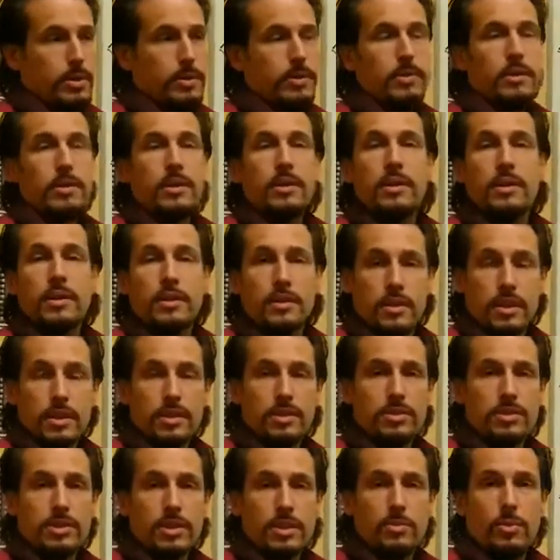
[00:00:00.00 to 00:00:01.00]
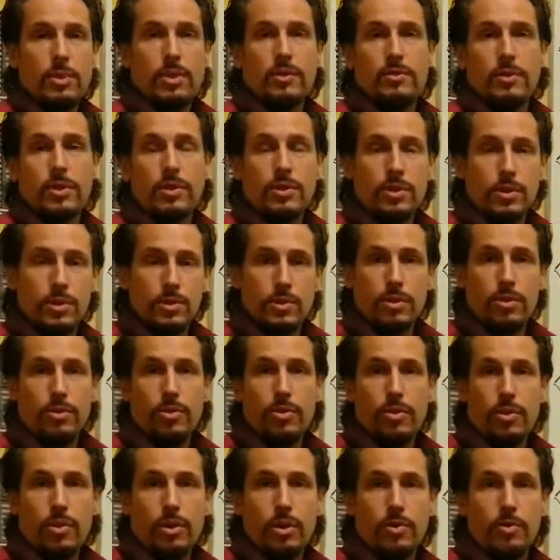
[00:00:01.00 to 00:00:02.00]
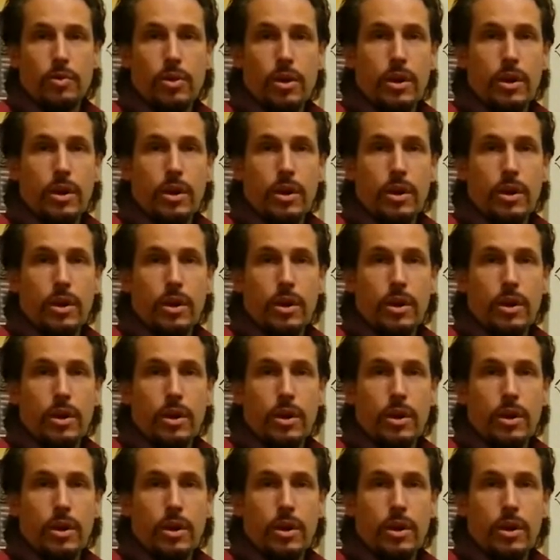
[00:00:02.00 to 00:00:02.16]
And then you'll see one with 230